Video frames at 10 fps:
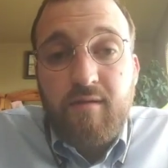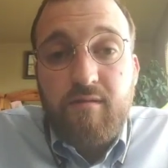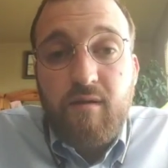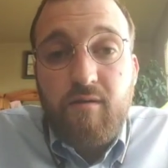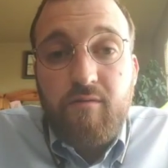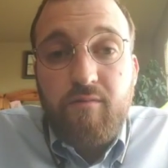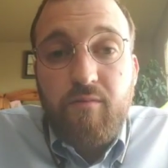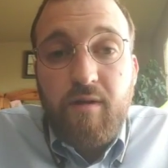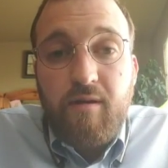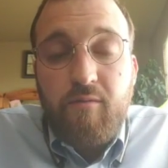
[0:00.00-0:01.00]

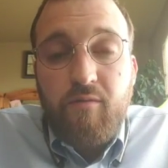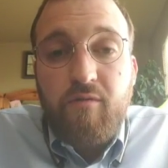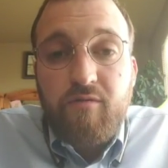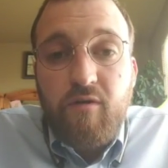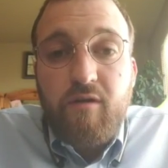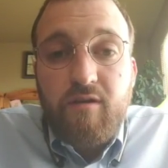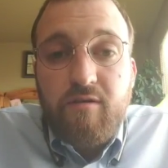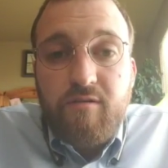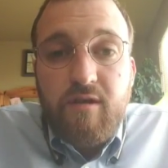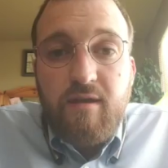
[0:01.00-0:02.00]
So we're starting
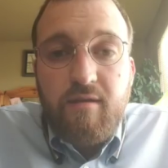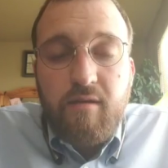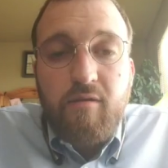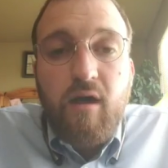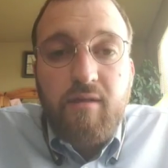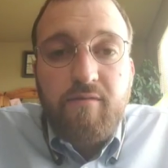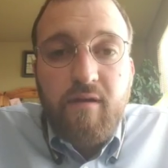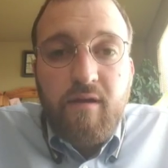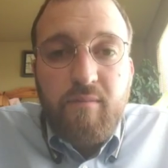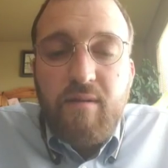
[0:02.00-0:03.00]
to see a lot of
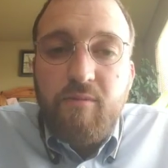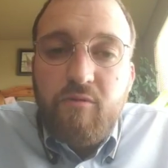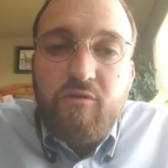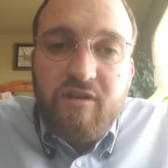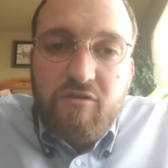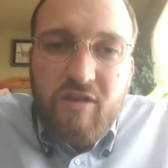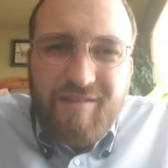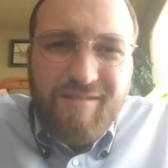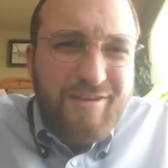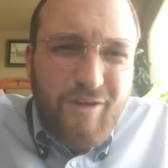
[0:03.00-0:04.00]
people who
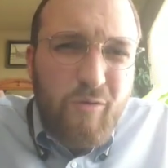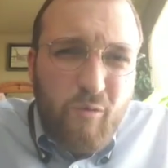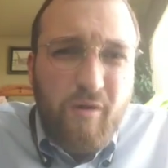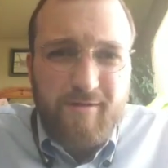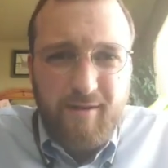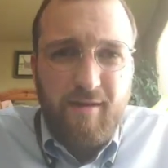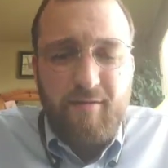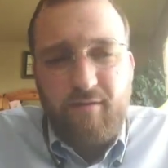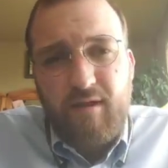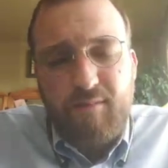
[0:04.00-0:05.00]
generally don't work
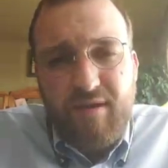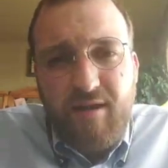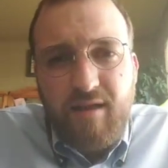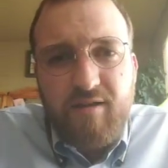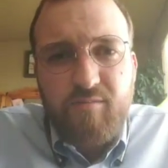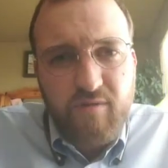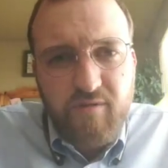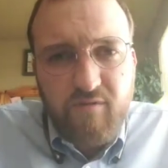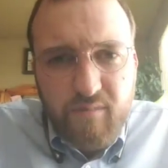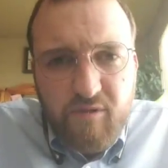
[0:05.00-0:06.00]
together, like PL
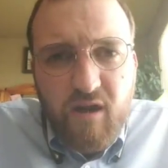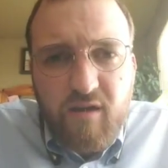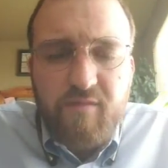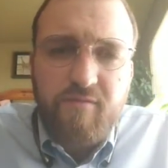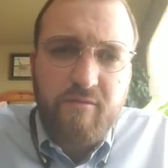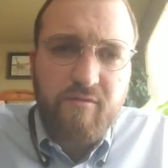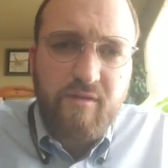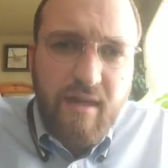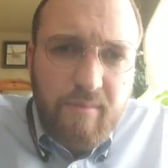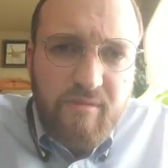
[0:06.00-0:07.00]
experts, cryptographers,
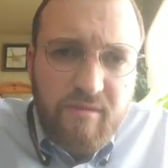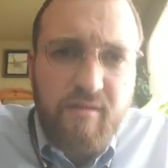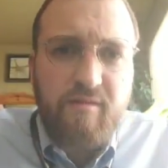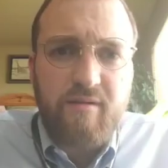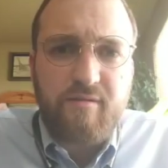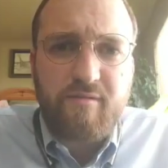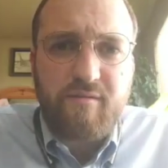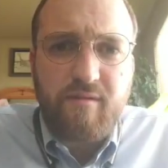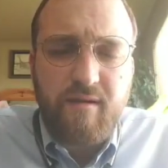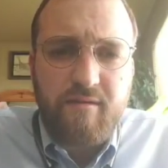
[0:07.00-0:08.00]
game
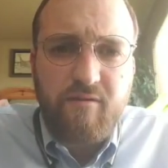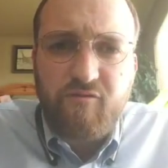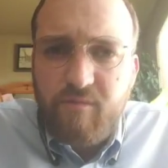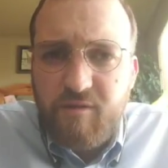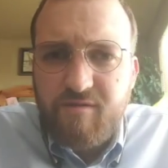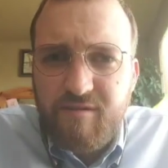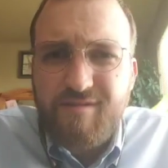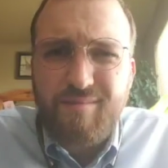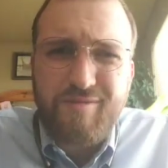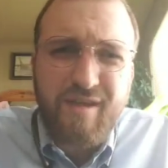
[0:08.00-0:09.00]
theorists, distributed
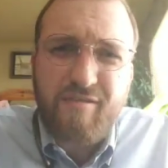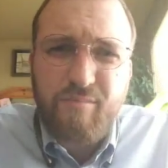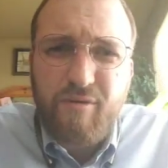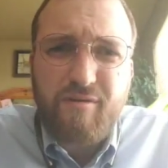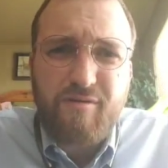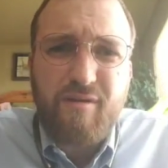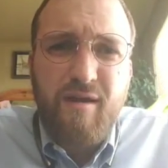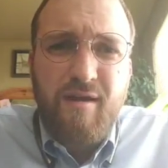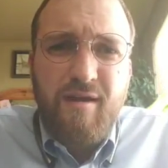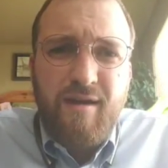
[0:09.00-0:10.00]
systems experts,
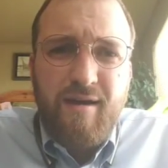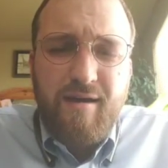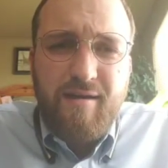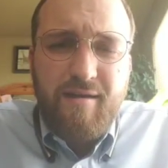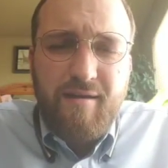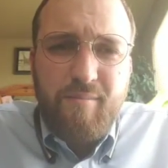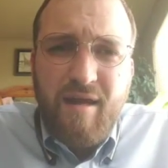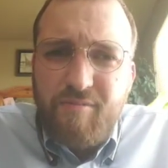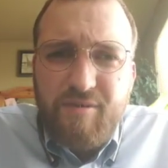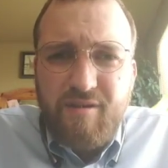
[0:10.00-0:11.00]

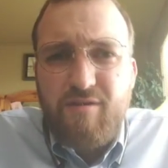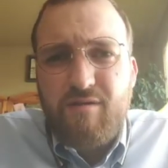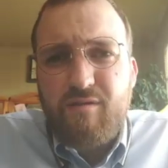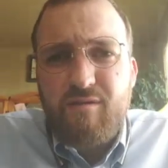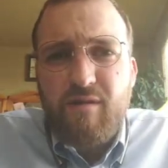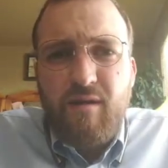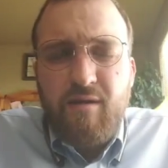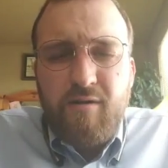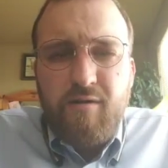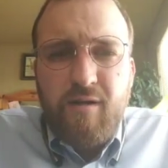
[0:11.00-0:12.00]
mathematicians,
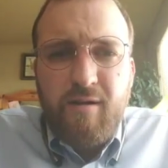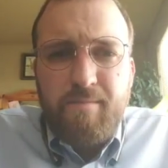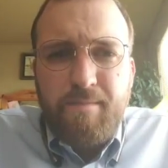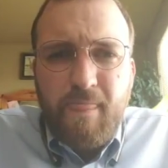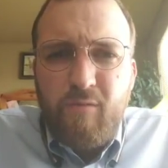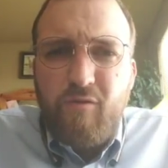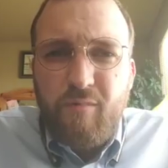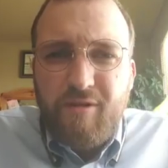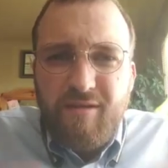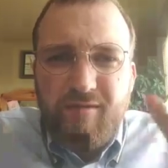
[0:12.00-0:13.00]
who
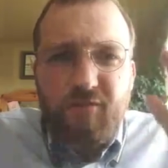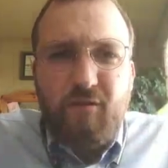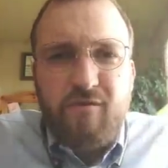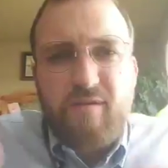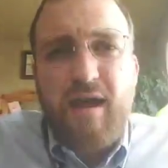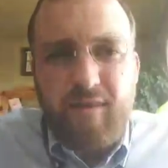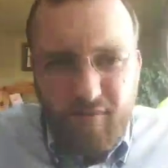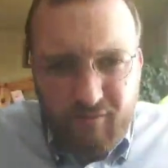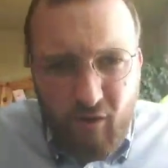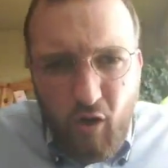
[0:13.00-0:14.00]
normally live in their own
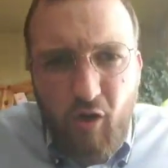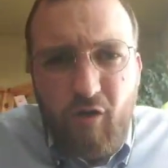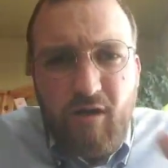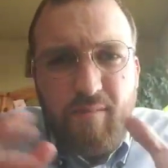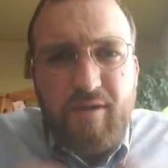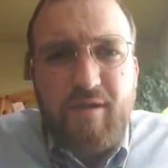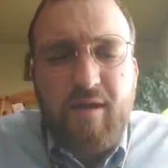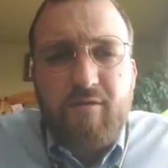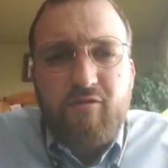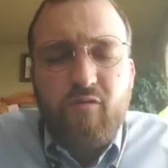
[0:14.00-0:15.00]
silos, all coming
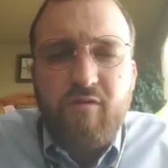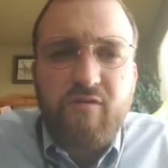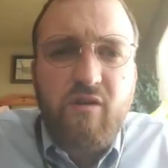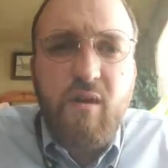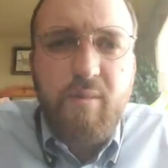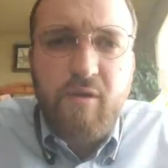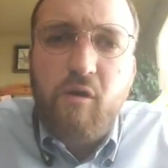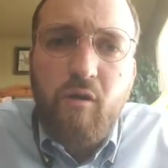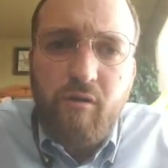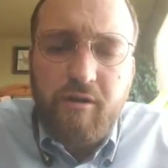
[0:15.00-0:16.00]
together towards a common
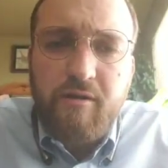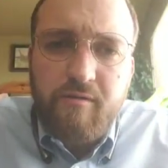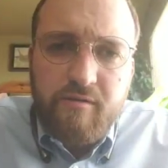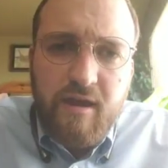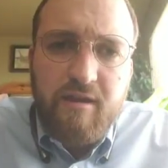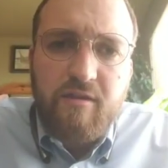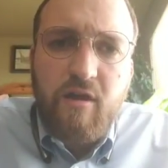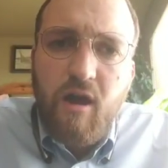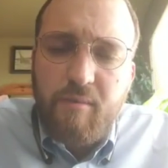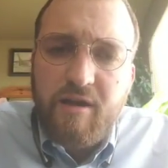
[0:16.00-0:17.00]
goal and understanding the
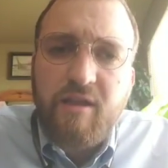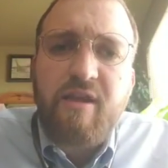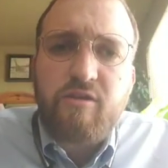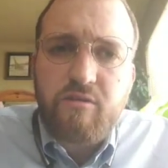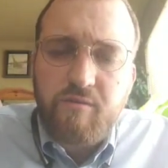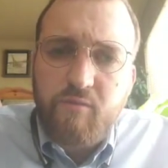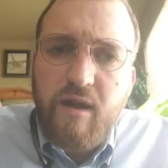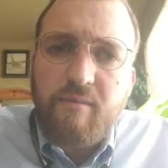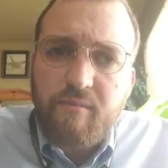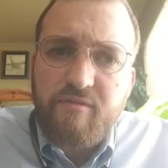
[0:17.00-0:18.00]
common collection of
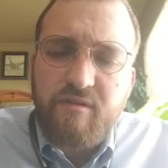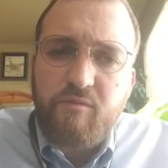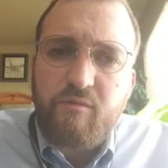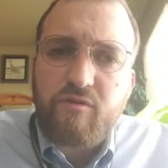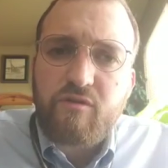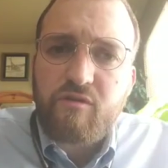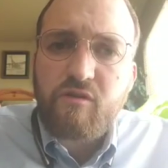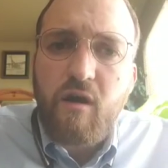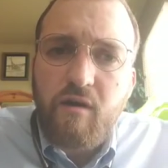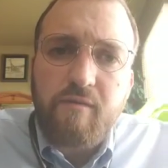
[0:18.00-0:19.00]
problems that we wish to
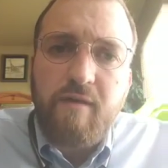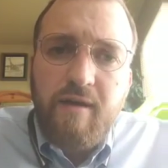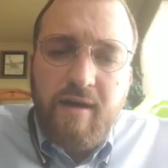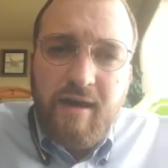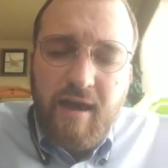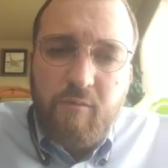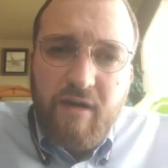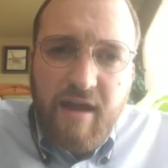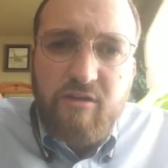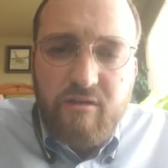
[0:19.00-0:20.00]
solve, and
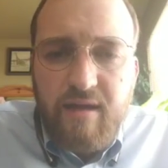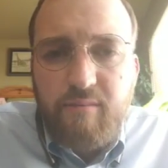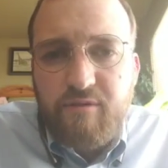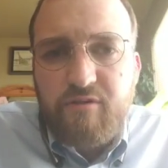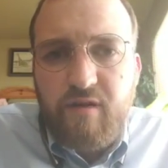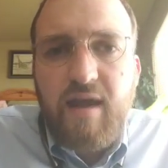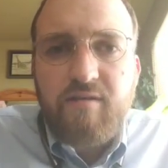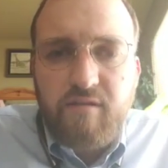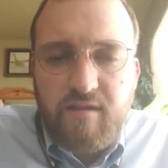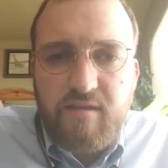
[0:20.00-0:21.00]
we're actually able to
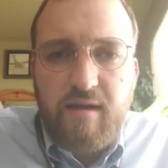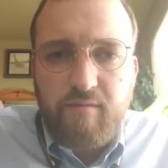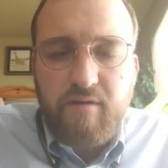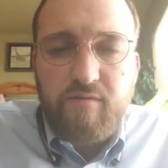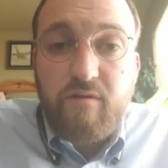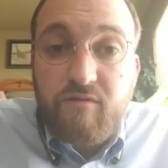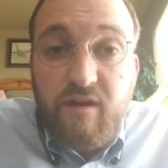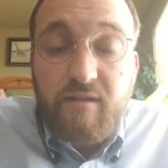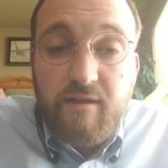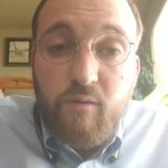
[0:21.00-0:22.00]
translate that research
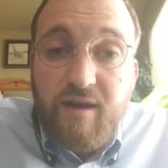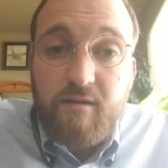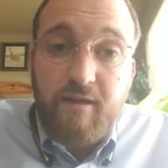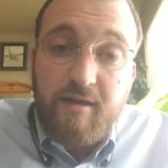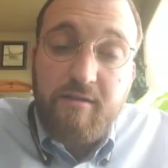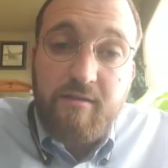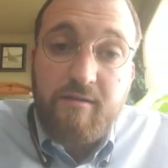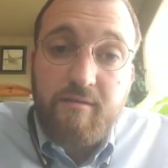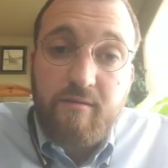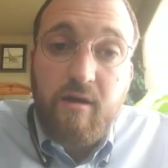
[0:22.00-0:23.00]
fairly quickly
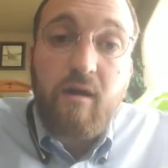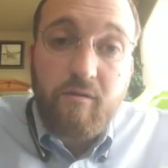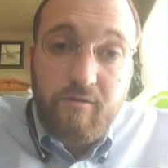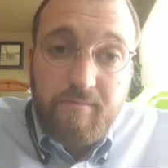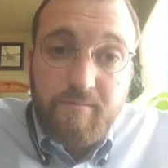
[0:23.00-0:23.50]
into code.